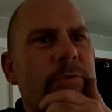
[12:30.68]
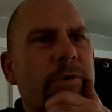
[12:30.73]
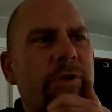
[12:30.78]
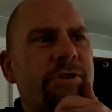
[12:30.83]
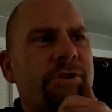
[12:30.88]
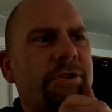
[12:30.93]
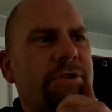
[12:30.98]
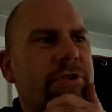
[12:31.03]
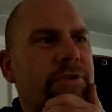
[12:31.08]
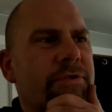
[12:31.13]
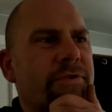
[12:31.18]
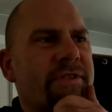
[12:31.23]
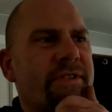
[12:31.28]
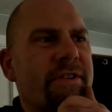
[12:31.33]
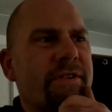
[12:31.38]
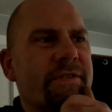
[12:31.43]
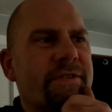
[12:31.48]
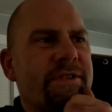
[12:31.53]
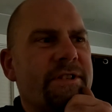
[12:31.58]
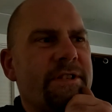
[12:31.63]
We should do
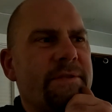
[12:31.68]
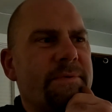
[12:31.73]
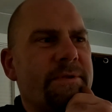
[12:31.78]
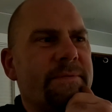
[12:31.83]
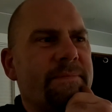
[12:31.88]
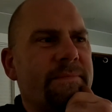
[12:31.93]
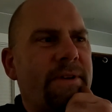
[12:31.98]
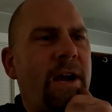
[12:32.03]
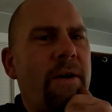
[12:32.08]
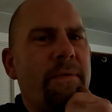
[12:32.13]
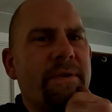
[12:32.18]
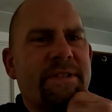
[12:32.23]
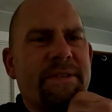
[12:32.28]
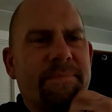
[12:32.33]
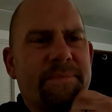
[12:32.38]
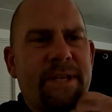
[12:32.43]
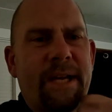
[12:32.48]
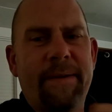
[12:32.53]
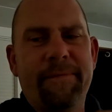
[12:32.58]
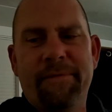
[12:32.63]
COC, but I want
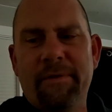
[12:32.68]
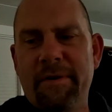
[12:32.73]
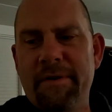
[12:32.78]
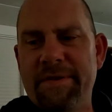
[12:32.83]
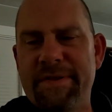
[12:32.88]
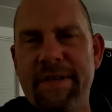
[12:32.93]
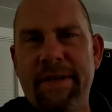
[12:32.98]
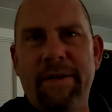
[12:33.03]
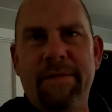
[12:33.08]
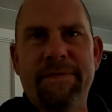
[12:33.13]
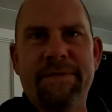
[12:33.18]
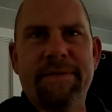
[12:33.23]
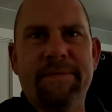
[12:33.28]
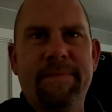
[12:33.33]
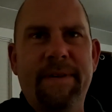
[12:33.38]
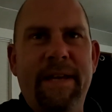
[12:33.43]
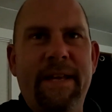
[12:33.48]
some time for ourselves,